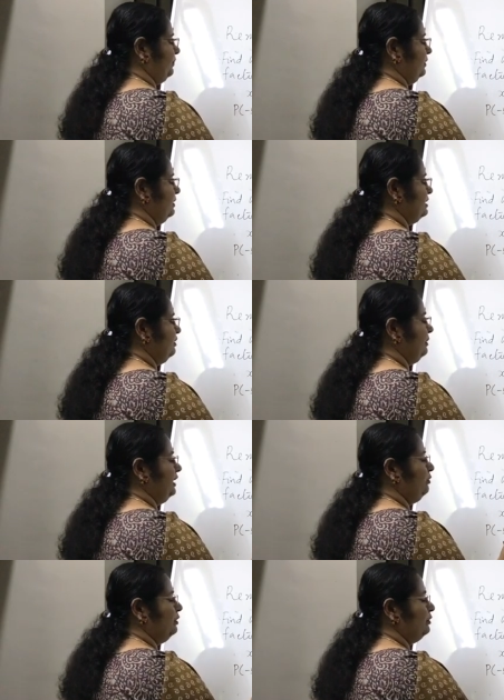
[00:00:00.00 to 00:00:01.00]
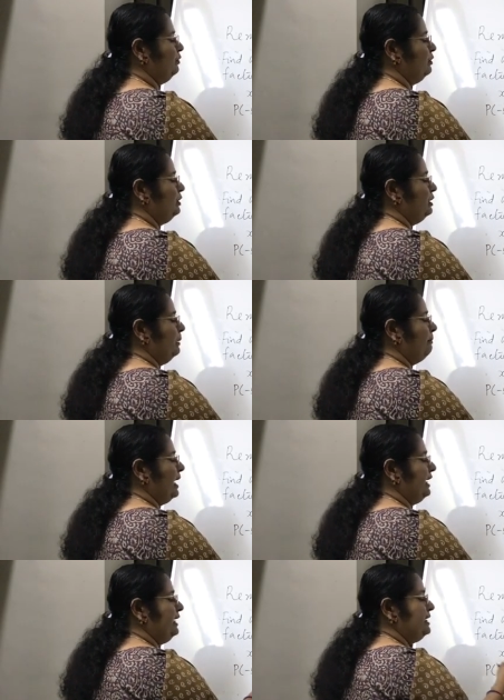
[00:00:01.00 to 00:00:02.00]
This will be equal to
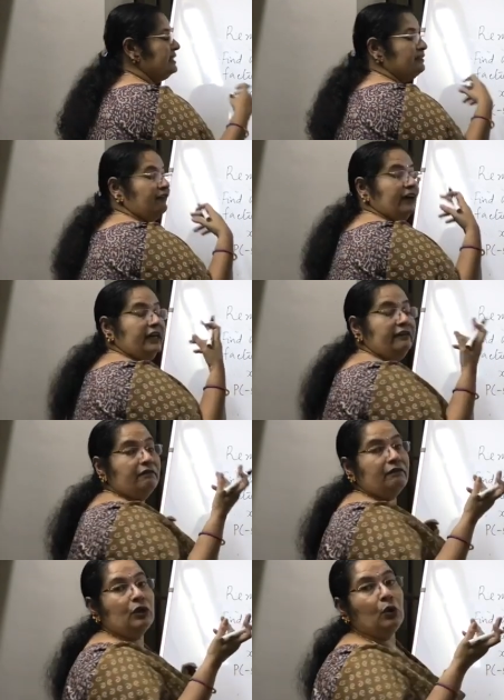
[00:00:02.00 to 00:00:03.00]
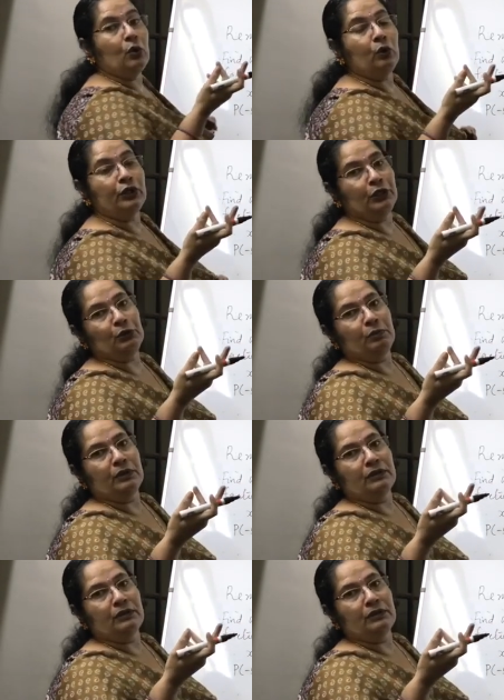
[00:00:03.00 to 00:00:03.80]
minus 5 the whole cube.